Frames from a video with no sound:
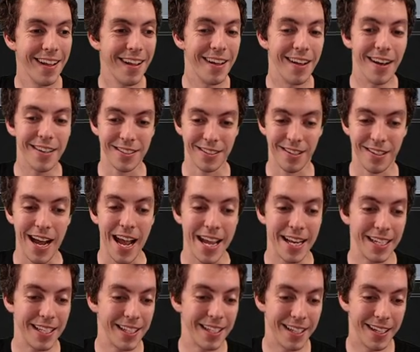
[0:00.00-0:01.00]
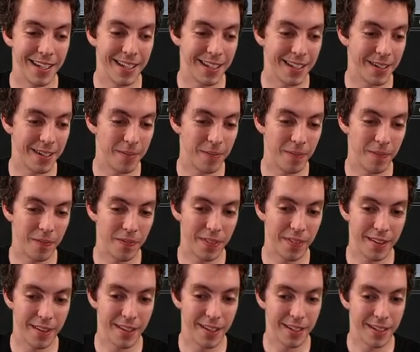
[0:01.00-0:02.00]
That was great.
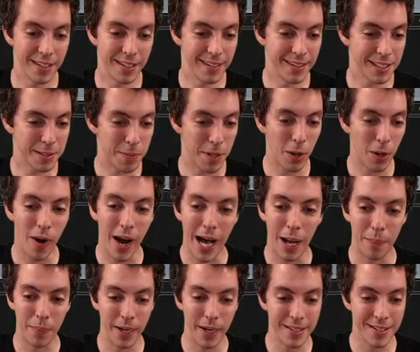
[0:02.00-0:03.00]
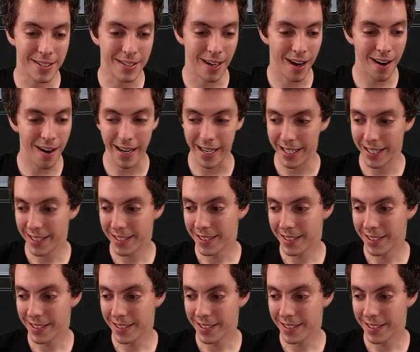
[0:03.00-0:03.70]
It's been a while, bud. Sorry.